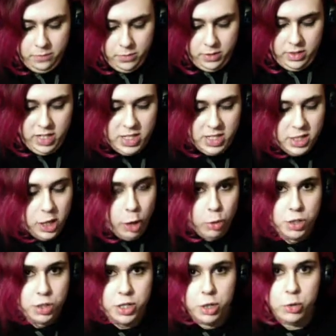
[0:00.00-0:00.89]

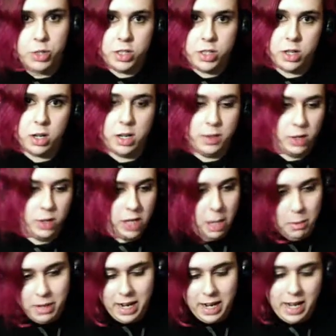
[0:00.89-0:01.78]
disco suits on, and they're
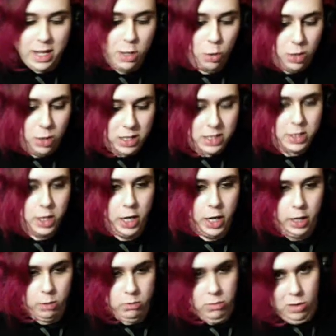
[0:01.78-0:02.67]
coming at you, and it's
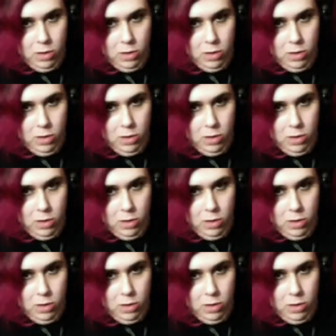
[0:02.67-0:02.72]
like